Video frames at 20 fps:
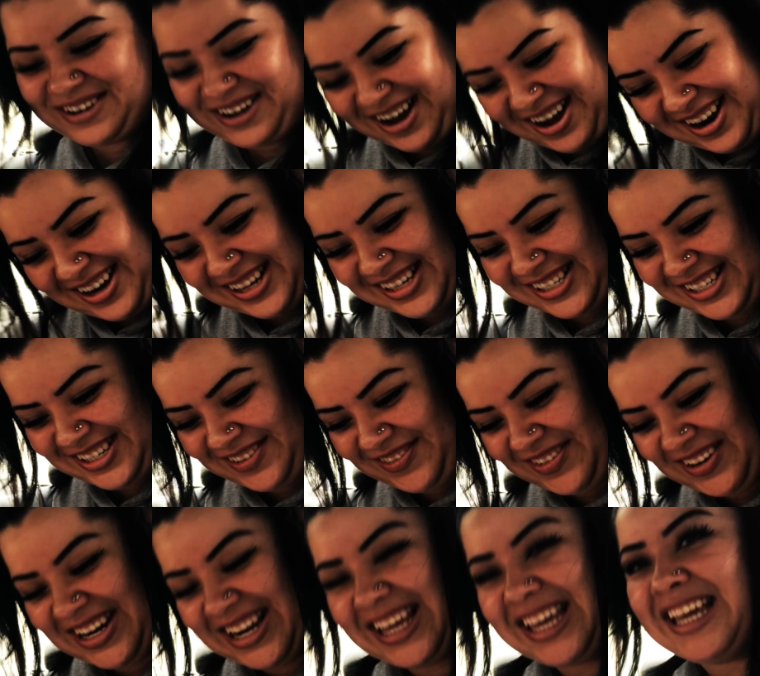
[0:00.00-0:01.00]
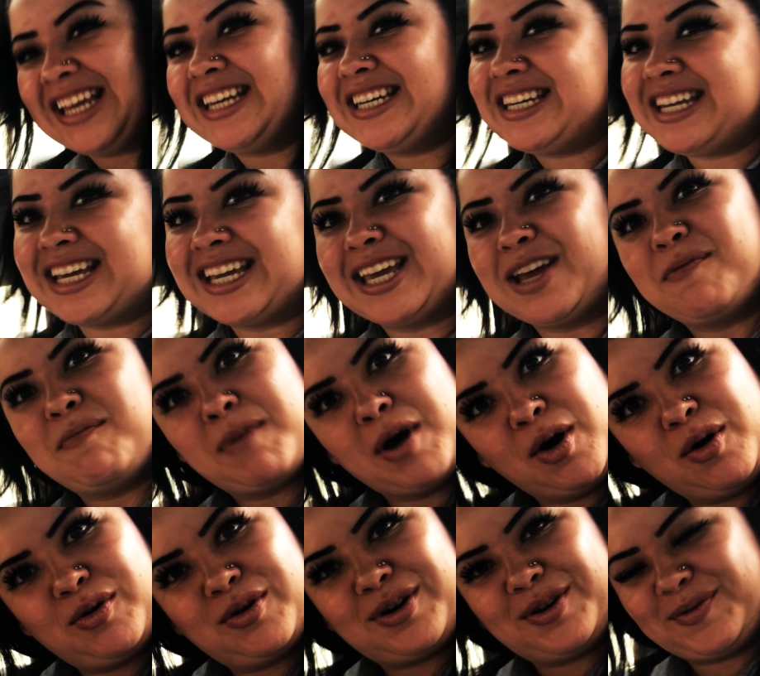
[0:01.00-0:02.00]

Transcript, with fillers: card because you finna get dick in bulk.